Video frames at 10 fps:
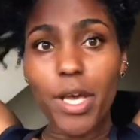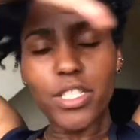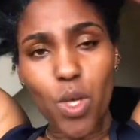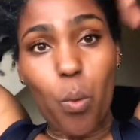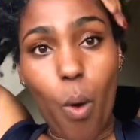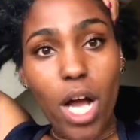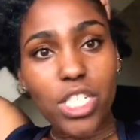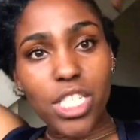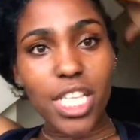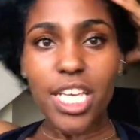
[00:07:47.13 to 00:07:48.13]
going to
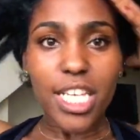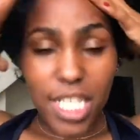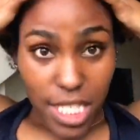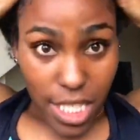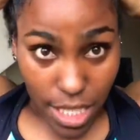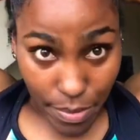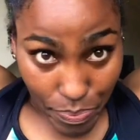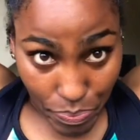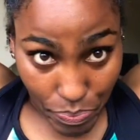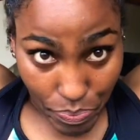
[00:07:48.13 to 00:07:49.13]
wash this.
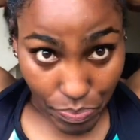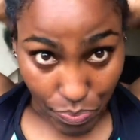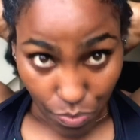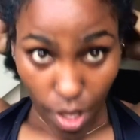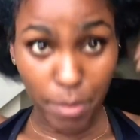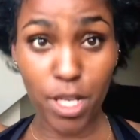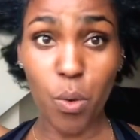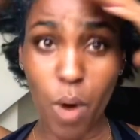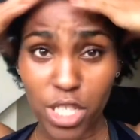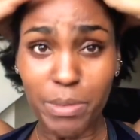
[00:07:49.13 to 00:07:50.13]
I'm going
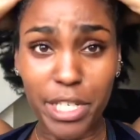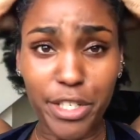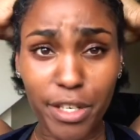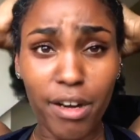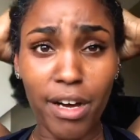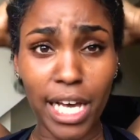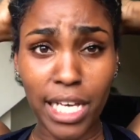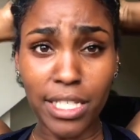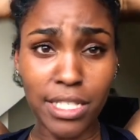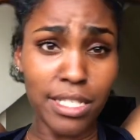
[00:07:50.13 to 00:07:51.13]
to wash my hair,
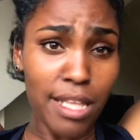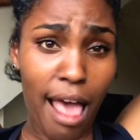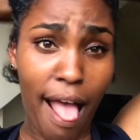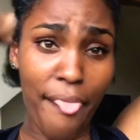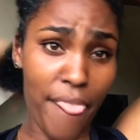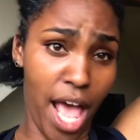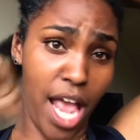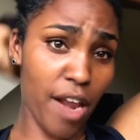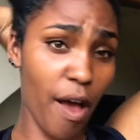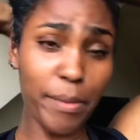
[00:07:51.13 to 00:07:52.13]
guys. And
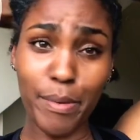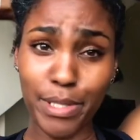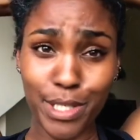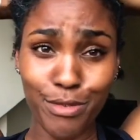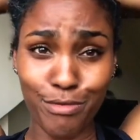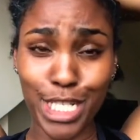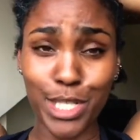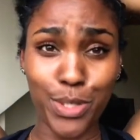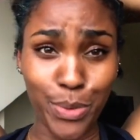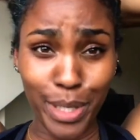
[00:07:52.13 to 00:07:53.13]
then I'm going to
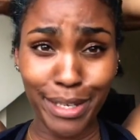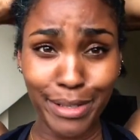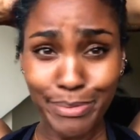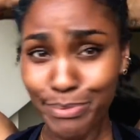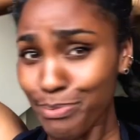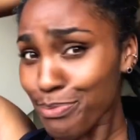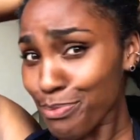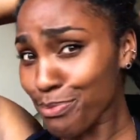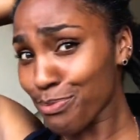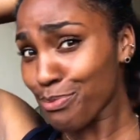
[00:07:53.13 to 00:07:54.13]
redo it.
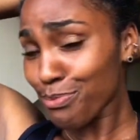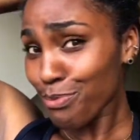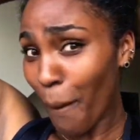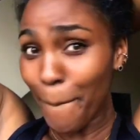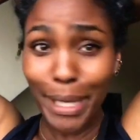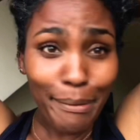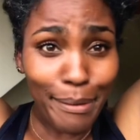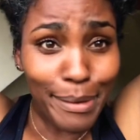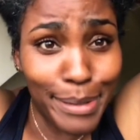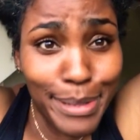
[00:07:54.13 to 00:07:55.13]

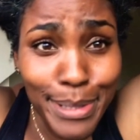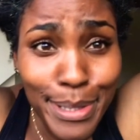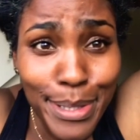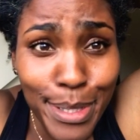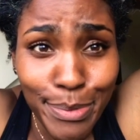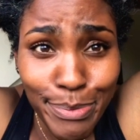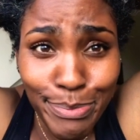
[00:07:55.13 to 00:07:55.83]
Because